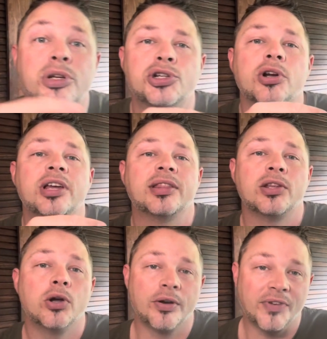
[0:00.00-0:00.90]
be sure to hit the
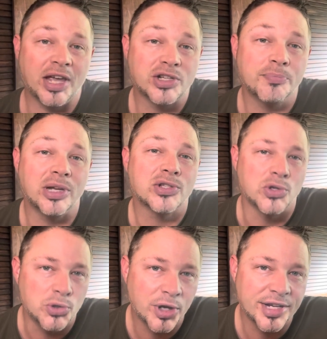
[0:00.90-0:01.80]
notification bell so
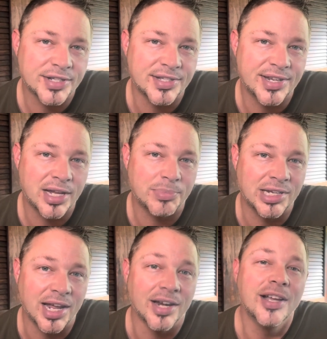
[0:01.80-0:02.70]
you guys can stay up to
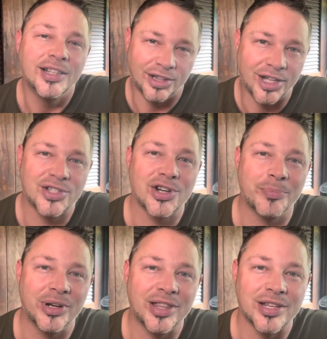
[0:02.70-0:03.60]
date. Let's
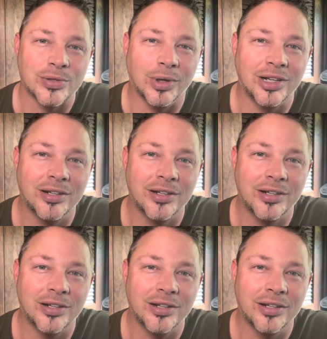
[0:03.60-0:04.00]
jump into this one.